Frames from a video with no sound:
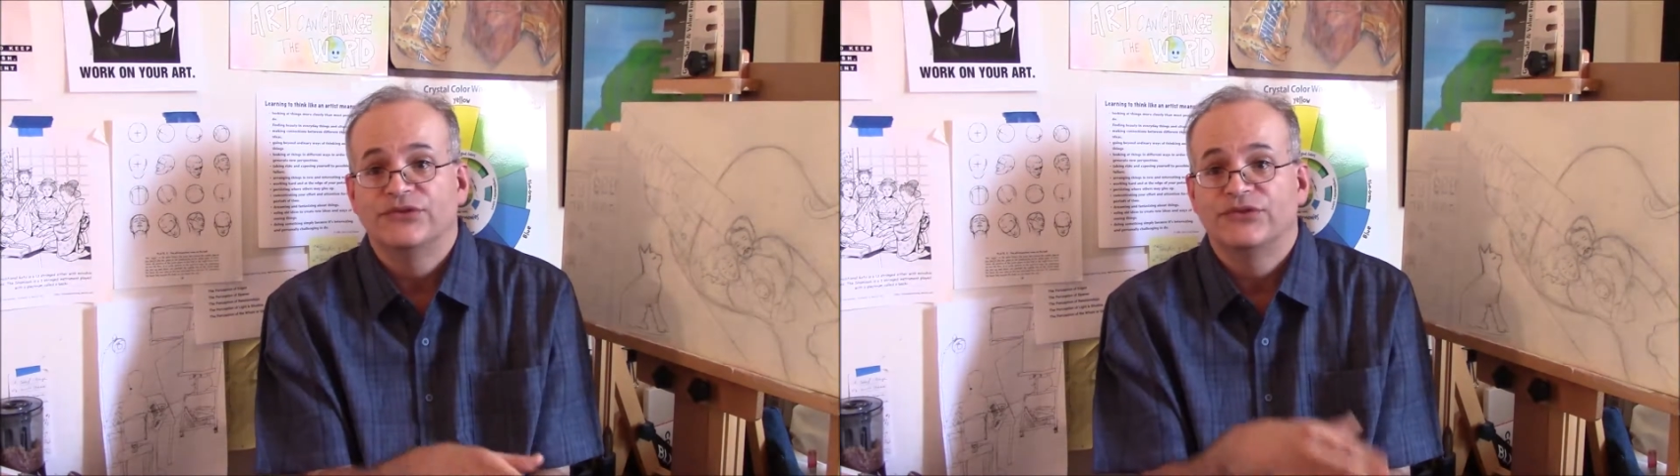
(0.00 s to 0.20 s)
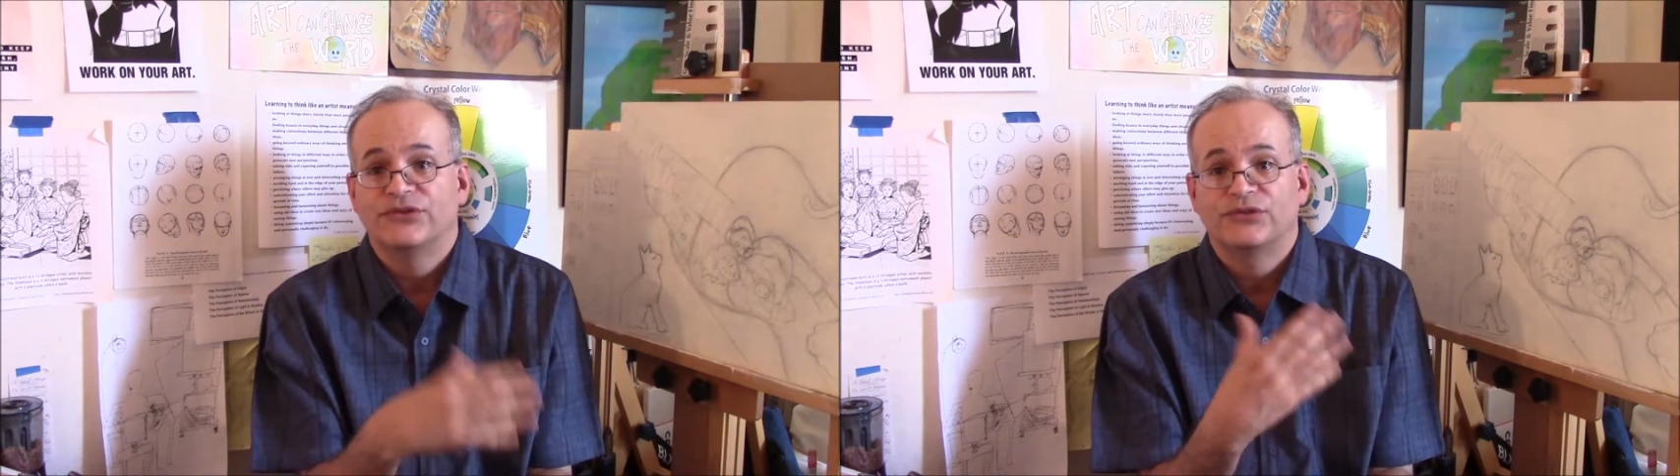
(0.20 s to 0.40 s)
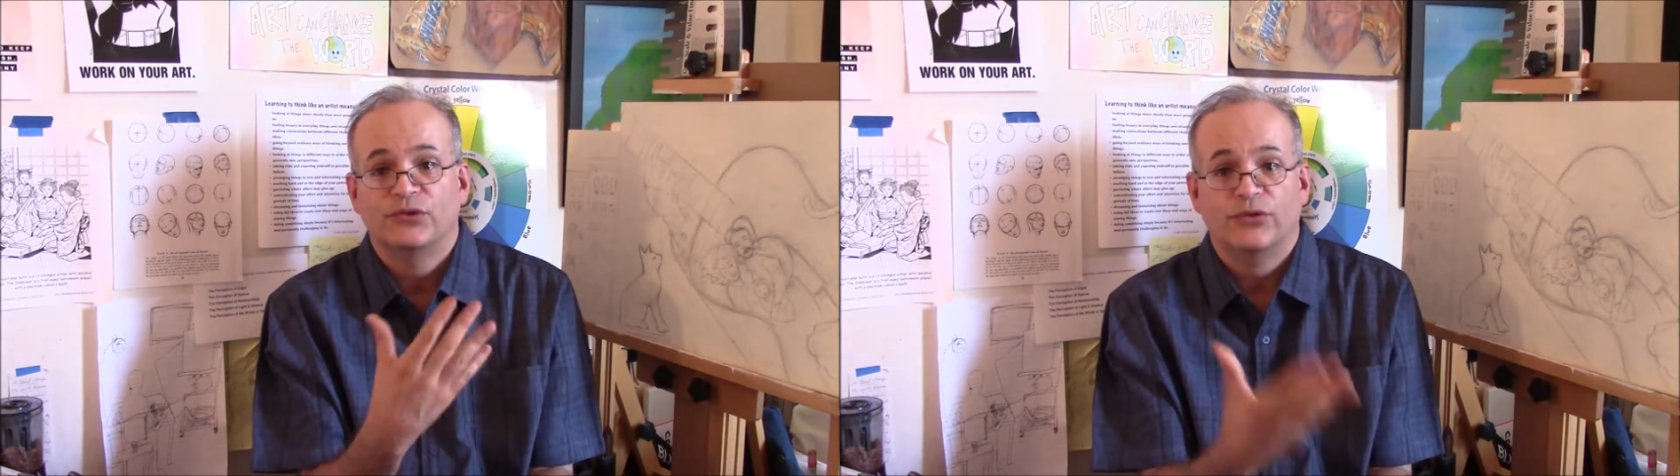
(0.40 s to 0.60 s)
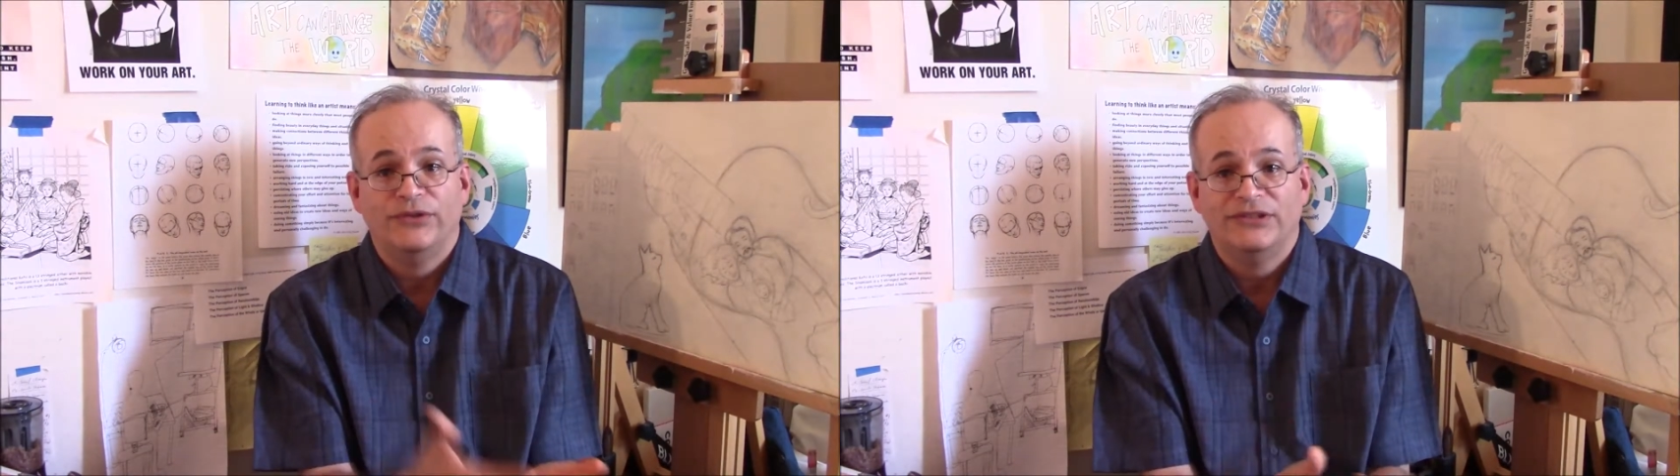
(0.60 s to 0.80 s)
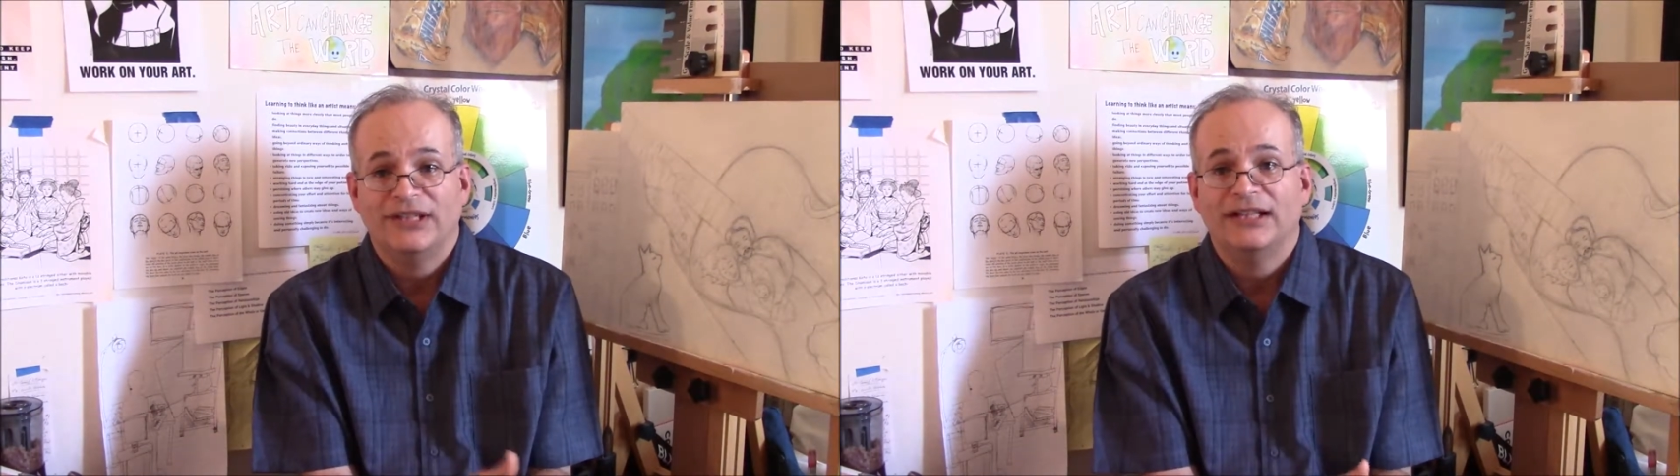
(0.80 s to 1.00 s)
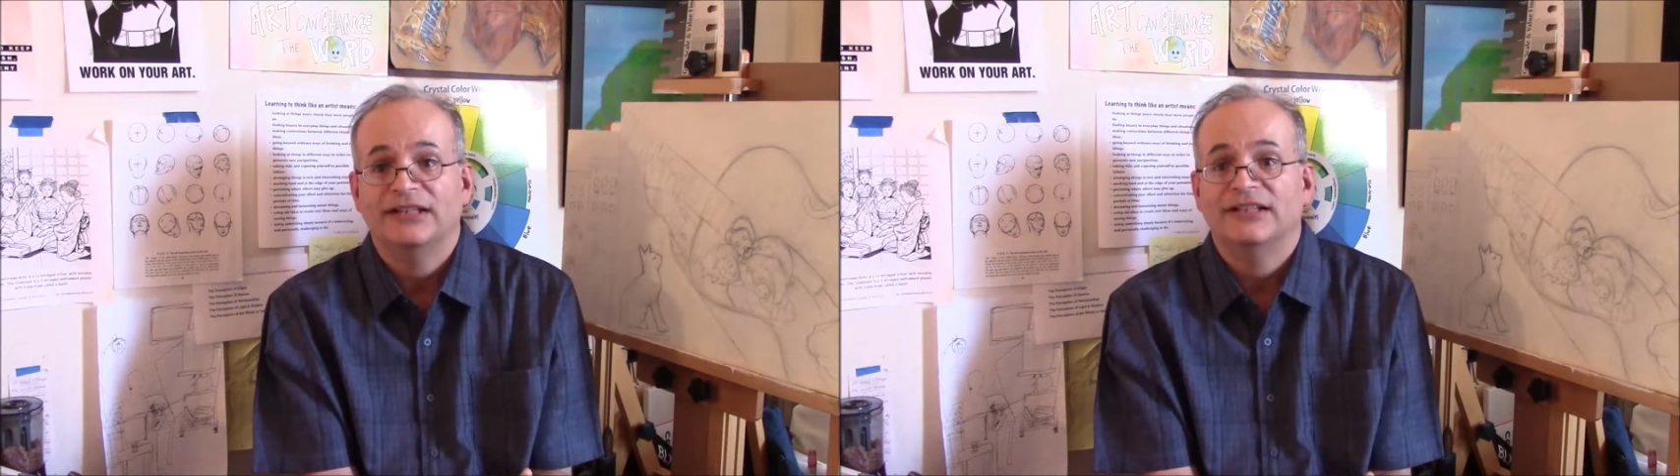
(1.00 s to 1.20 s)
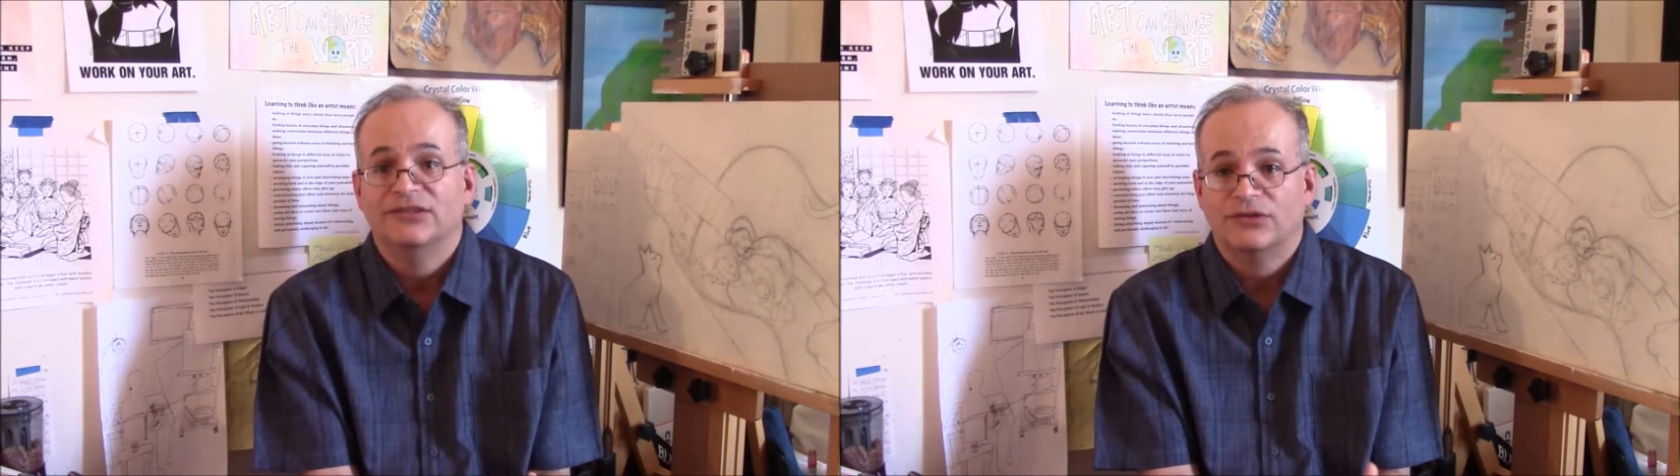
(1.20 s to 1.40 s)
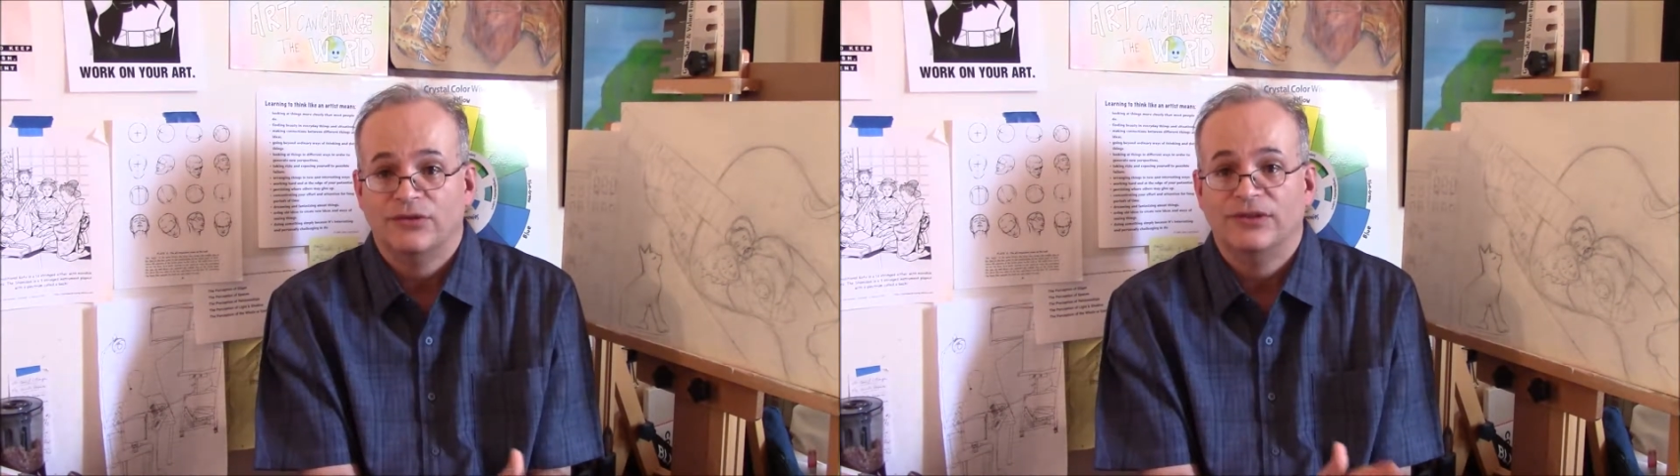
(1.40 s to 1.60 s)
storytelling,
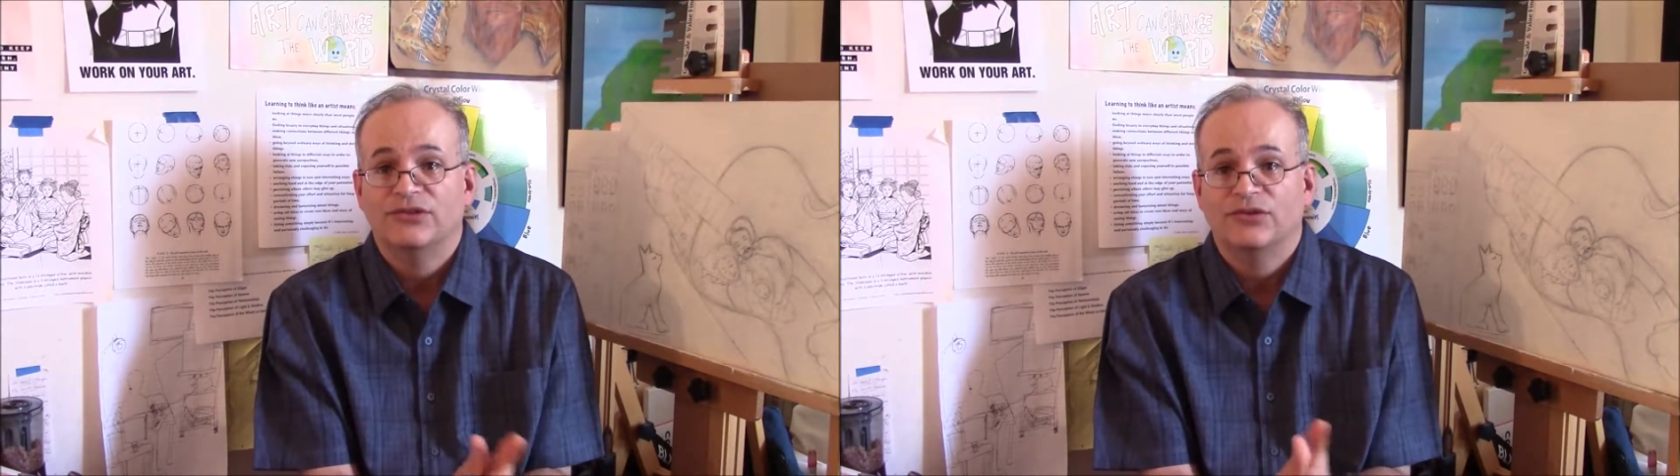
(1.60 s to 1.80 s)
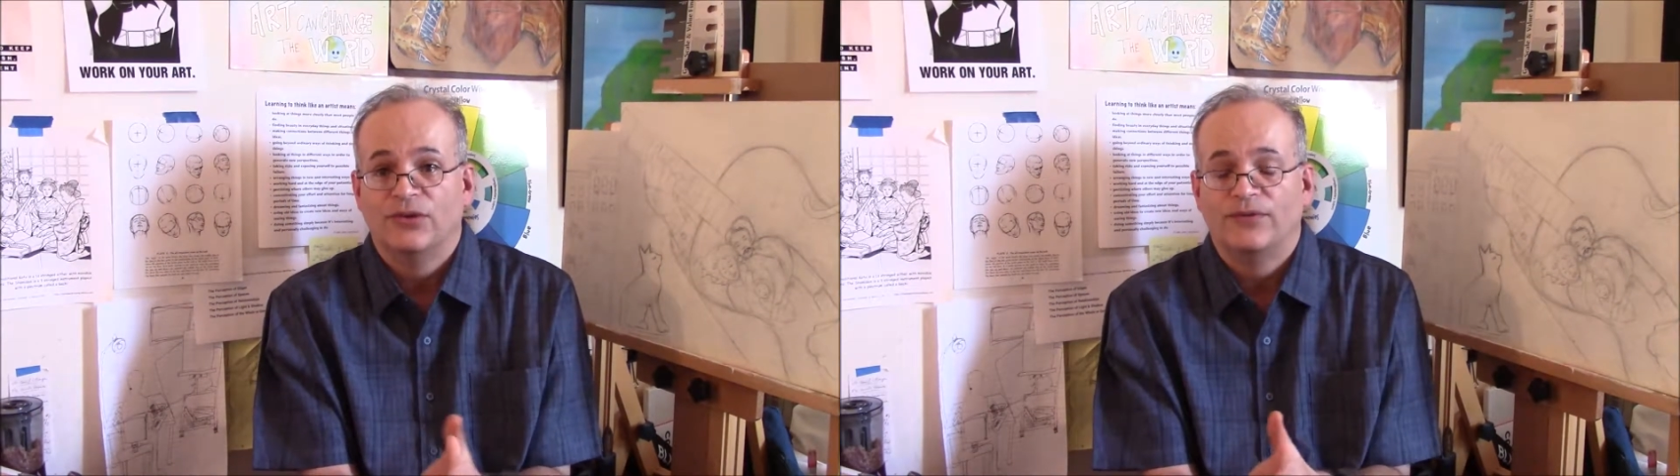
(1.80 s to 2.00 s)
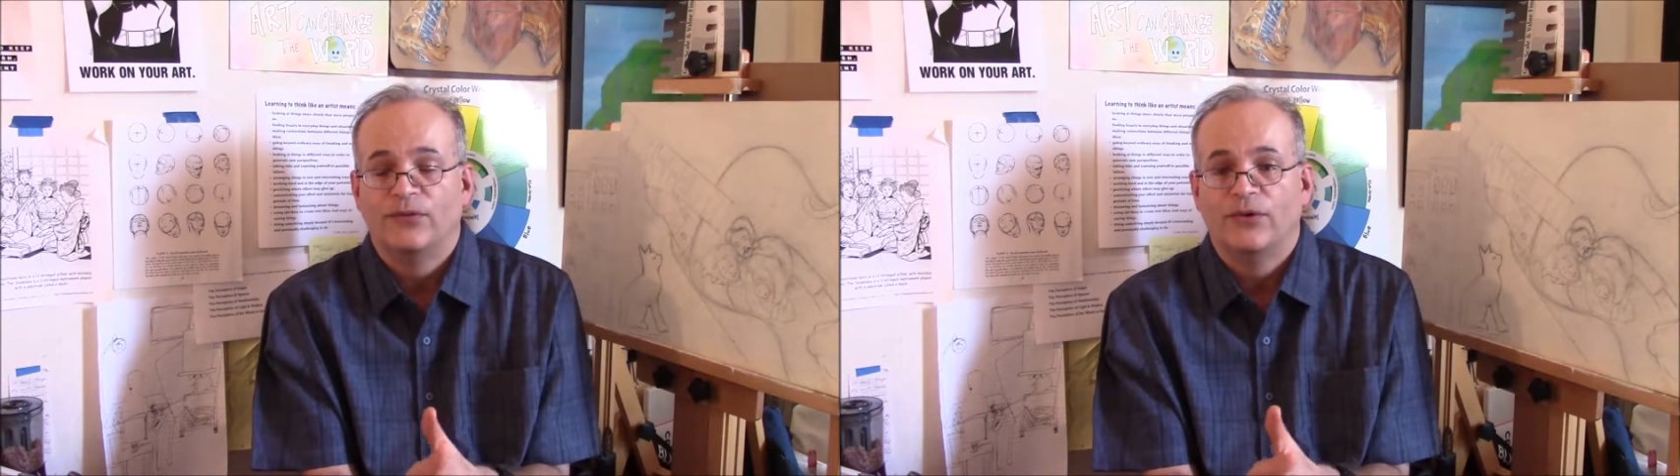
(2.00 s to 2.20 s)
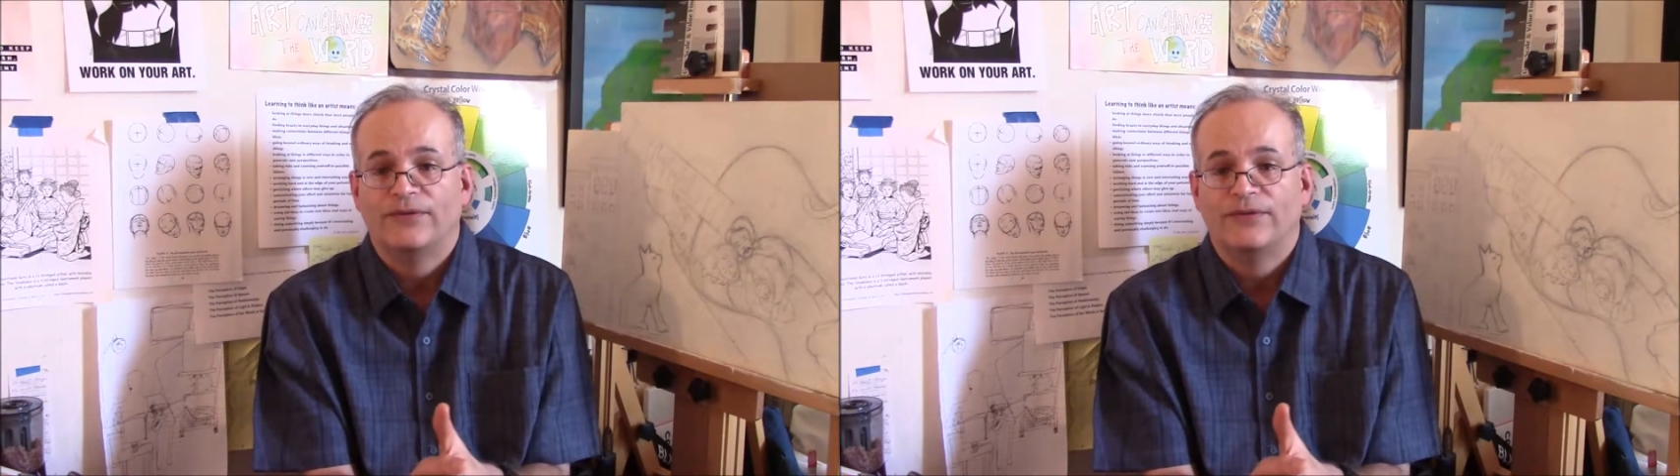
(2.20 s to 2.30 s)
so on and so forth.